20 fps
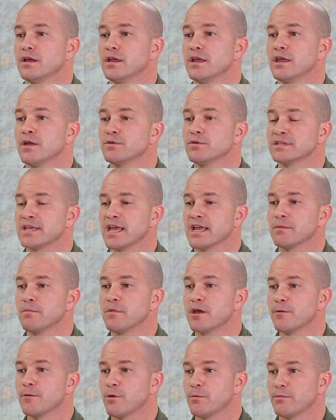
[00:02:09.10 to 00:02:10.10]
it would take a
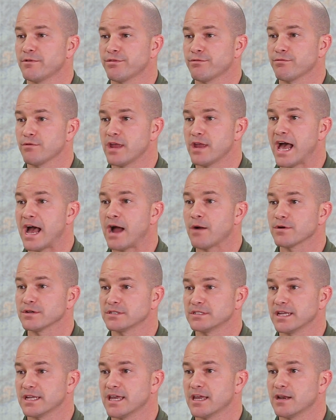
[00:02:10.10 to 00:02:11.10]
minimum of 3
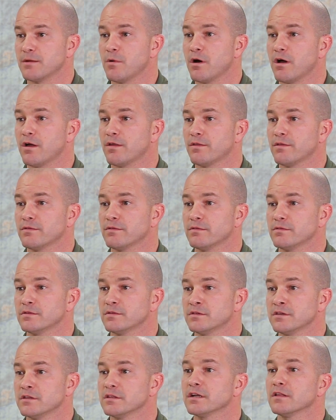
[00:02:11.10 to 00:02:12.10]
hours to get them on
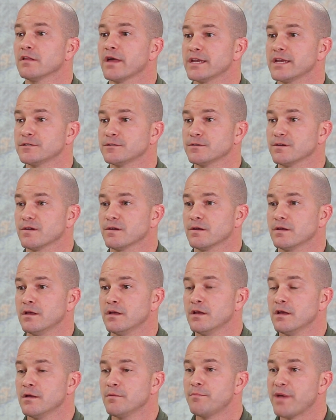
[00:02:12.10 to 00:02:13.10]
to the glacier,
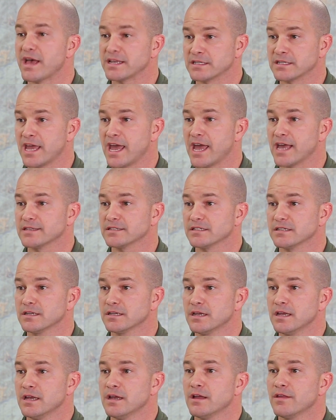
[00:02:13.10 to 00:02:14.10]
best case.
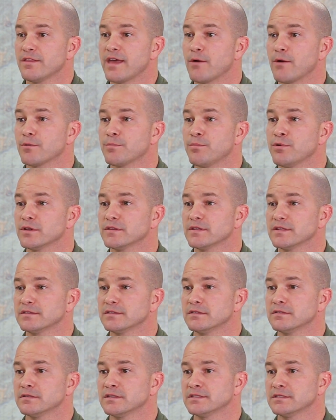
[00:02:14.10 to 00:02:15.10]
That would put the
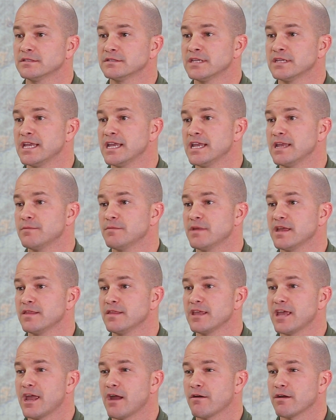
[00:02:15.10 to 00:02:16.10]
team
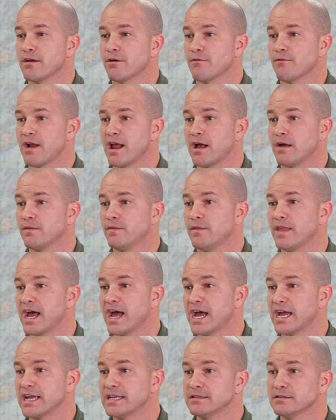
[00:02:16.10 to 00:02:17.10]
in the area around
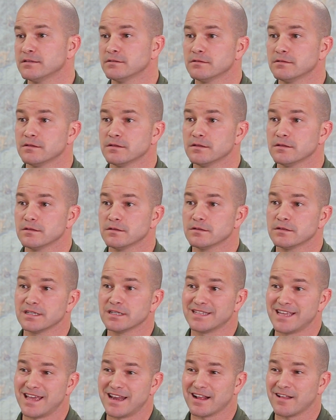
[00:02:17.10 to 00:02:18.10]
9
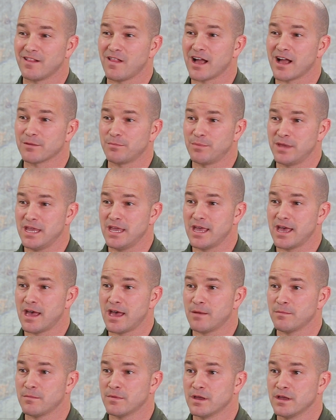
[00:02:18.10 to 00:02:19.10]
to 10 o'clock
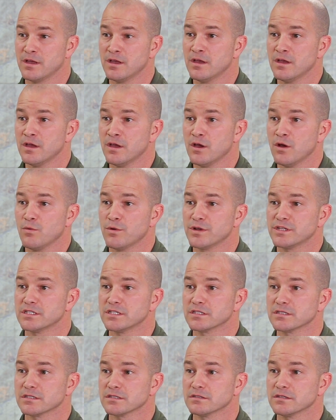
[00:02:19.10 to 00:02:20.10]
p.m., which
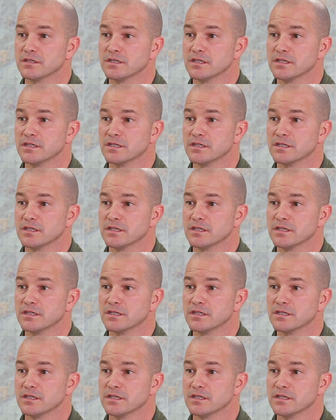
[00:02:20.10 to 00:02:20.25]
is